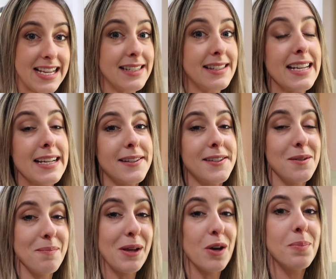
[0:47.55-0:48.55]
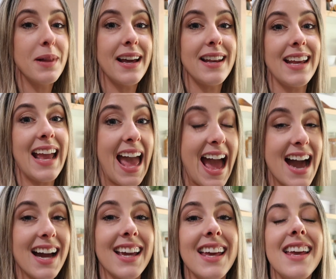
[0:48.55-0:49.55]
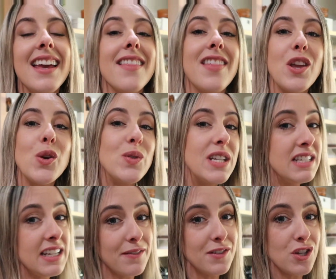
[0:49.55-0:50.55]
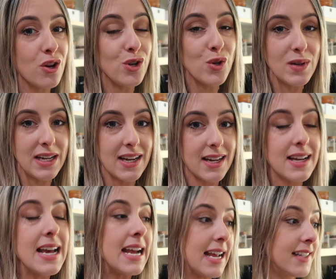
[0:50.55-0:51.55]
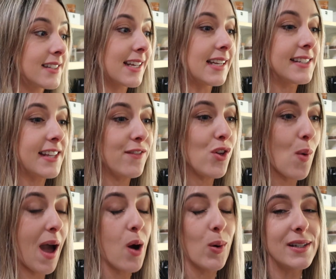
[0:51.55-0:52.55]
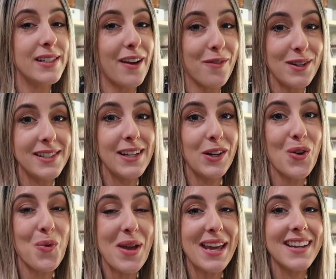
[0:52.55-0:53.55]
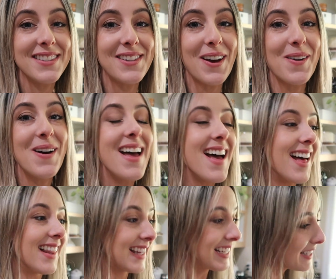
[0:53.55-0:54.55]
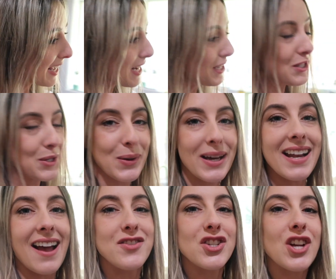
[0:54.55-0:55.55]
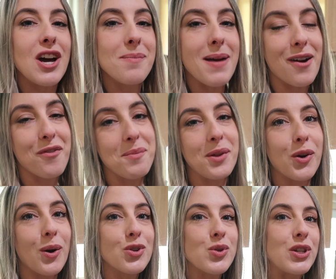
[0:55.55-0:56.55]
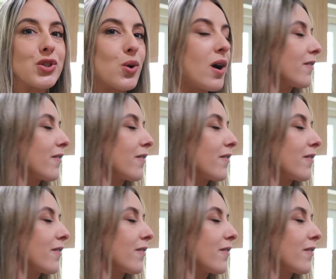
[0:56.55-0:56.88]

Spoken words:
easiest meal planning hack that you didn't even know you needed. And it's gonna save you hours every single week. So let's get into it. I've just gotten back from the grocery store.